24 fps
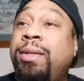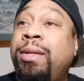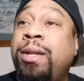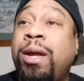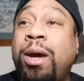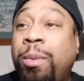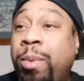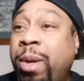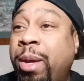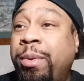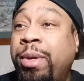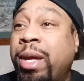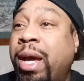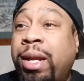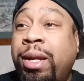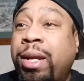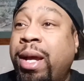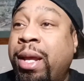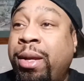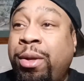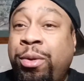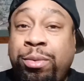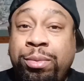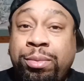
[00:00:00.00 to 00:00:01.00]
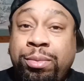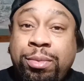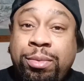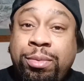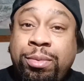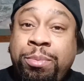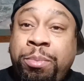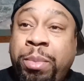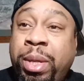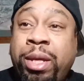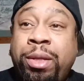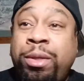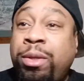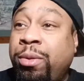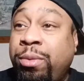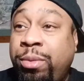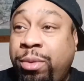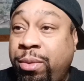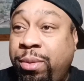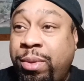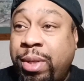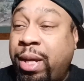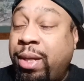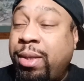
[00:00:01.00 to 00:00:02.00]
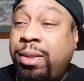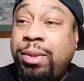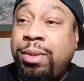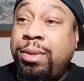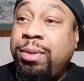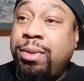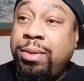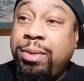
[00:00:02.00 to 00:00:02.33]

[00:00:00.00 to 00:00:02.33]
no, baby, men don't do that.